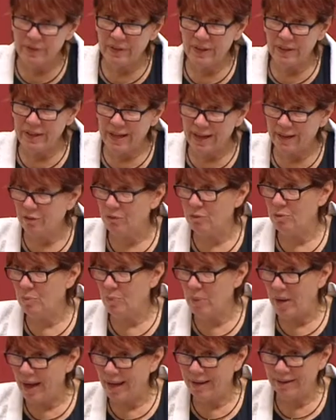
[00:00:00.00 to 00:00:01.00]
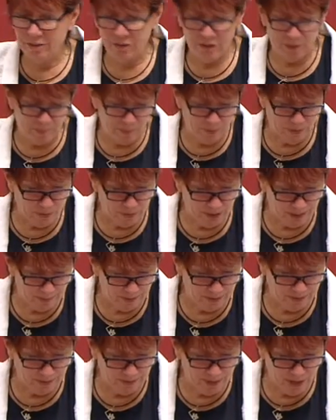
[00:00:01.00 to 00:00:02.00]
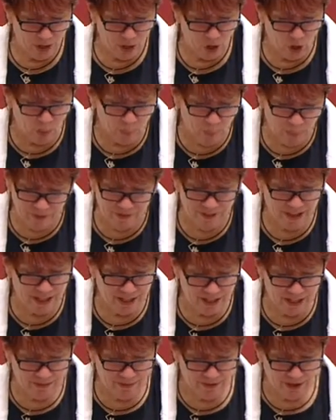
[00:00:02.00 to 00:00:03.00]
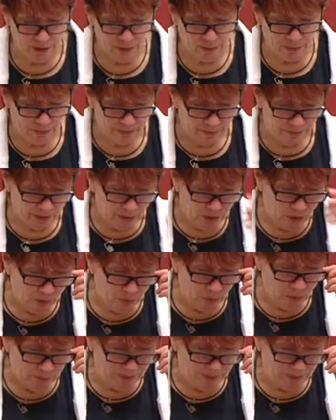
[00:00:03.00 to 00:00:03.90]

the National Partnership Agreement on preventative health will